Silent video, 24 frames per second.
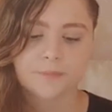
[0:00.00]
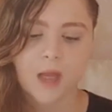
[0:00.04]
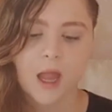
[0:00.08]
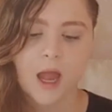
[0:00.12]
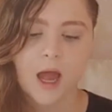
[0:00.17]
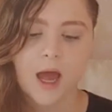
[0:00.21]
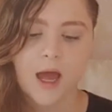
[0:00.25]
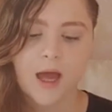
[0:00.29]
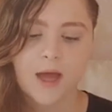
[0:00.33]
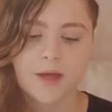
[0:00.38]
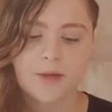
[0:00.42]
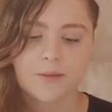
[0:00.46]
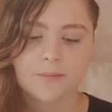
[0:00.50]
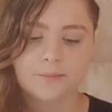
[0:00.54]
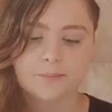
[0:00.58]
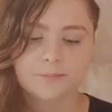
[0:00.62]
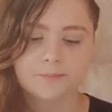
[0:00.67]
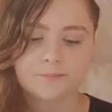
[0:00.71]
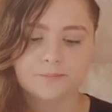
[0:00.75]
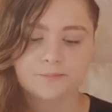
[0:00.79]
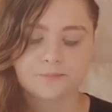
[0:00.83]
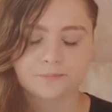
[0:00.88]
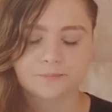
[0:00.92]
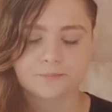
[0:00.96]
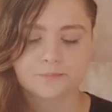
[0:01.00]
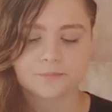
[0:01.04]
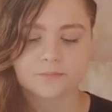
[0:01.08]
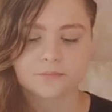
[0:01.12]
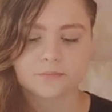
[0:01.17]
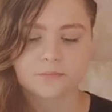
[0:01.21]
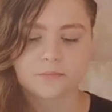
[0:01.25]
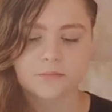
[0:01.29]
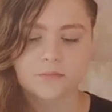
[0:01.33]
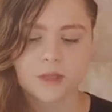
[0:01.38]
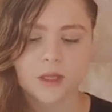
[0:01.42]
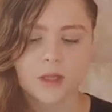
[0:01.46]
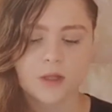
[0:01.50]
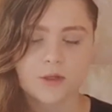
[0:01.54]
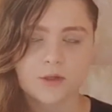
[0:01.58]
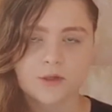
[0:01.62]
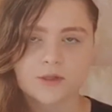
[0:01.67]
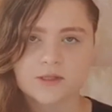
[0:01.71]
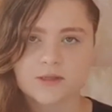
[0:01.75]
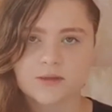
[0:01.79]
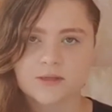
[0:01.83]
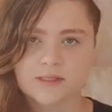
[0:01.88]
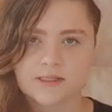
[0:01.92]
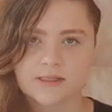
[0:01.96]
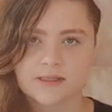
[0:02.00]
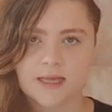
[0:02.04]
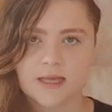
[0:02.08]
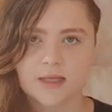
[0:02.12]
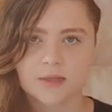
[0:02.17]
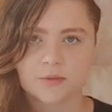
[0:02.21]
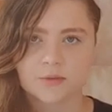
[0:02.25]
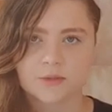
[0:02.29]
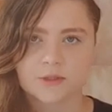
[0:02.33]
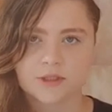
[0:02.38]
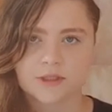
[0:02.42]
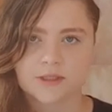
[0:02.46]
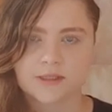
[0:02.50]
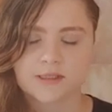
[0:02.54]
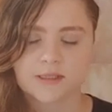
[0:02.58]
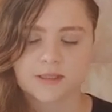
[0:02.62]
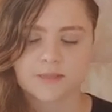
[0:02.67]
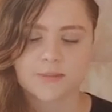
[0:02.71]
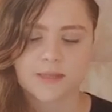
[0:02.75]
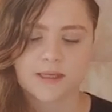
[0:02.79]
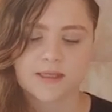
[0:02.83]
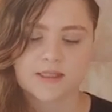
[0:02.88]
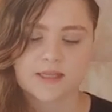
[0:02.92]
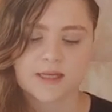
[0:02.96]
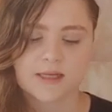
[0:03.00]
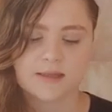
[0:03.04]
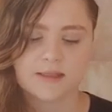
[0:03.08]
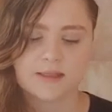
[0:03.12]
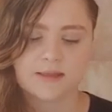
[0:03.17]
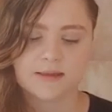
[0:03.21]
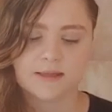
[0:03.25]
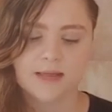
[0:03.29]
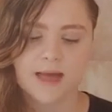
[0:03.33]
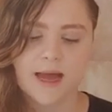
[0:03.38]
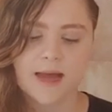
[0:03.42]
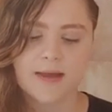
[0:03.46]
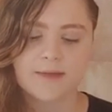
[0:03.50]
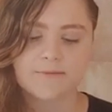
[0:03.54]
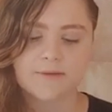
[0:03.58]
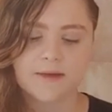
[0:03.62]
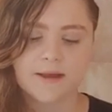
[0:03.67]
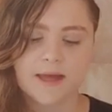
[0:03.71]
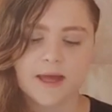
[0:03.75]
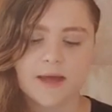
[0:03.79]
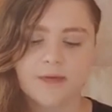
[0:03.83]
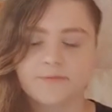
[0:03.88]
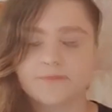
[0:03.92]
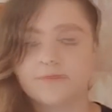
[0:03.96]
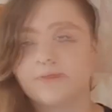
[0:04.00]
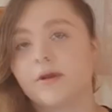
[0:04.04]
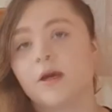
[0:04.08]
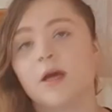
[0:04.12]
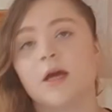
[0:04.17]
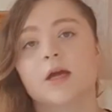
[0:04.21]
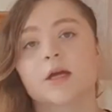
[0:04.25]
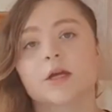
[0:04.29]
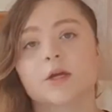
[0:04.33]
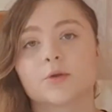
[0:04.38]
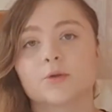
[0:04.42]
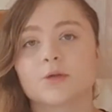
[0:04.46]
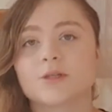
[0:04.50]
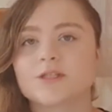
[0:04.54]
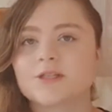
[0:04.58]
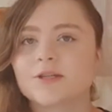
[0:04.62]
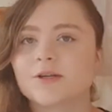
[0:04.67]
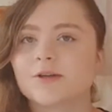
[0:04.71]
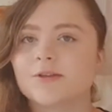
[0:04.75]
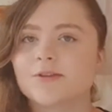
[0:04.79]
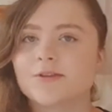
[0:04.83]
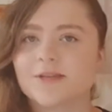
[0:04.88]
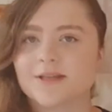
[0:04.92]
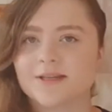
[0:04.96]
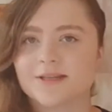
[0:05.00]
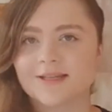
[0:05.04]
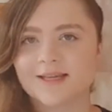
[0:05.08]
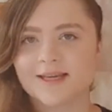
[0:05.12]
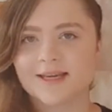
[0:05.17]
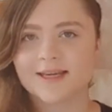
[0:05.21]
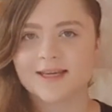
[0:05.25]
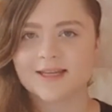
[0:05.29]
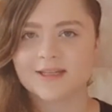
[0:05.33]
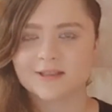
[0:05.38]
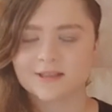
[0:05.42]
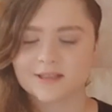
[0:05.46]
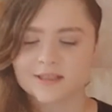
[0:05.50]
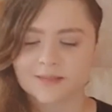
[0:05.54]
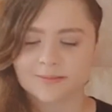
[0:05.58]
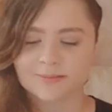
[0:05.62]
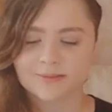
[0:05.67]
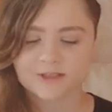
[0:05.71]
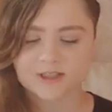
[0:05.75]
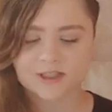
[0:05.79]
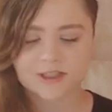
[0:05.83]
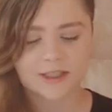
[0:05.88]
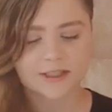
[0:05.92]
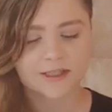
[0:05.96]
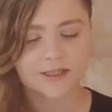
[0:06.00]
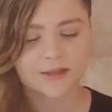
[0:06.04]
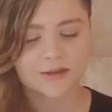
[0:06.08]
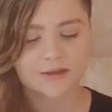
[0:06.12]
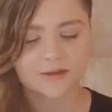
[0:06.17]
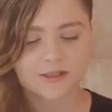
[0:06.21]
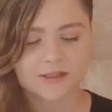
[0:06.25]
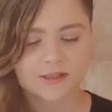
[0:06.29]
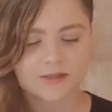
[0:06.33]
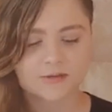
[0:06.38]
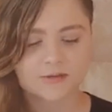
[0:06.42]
I'm using these languages in my daily life. I have critical thinking, double-checking these